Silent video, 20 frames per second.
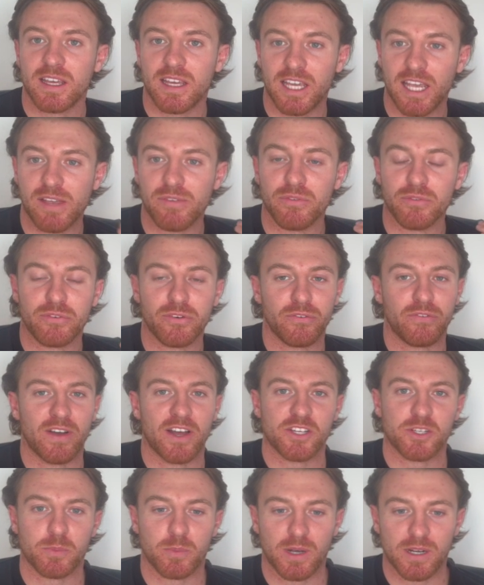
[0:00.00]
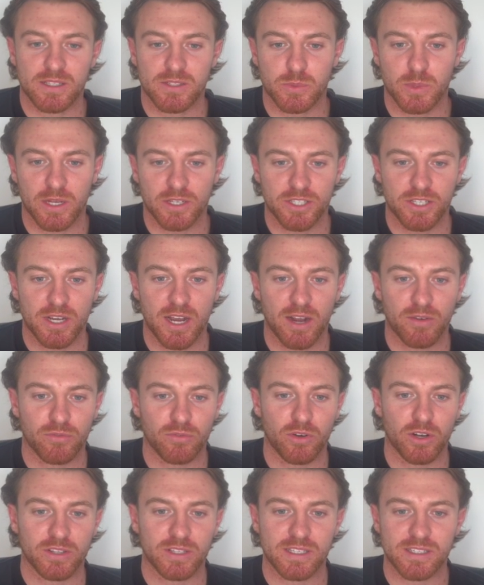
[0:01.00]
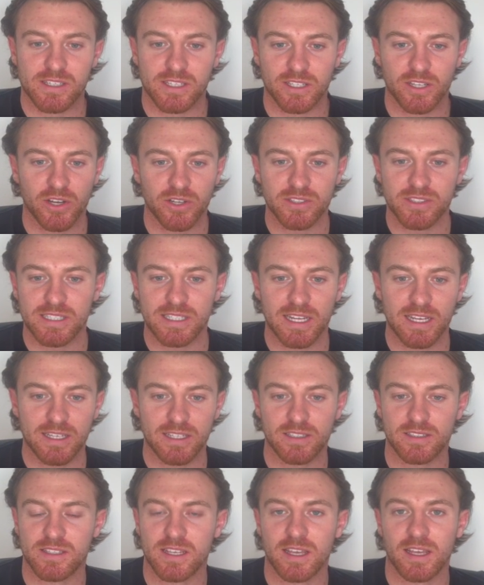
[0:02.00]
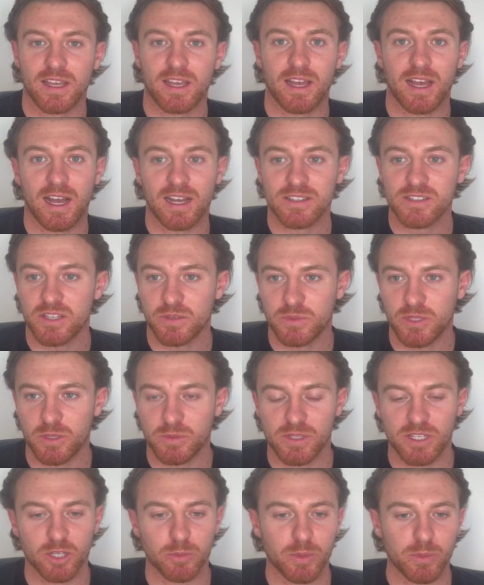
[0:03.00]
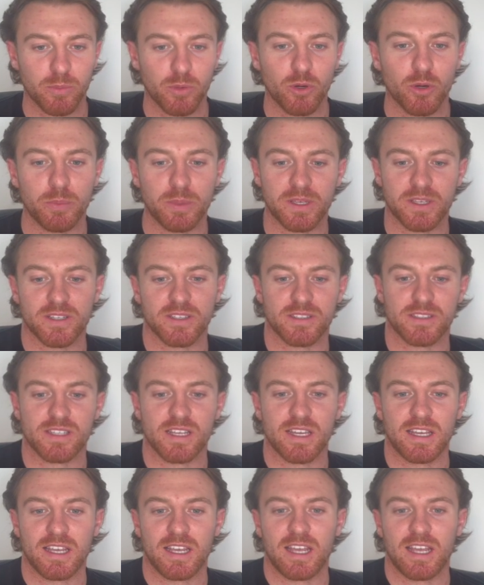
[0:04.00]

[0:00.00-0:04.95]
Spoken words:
Even for fashion brands, we actually have run this at 90 days and sometimes a little bit more, because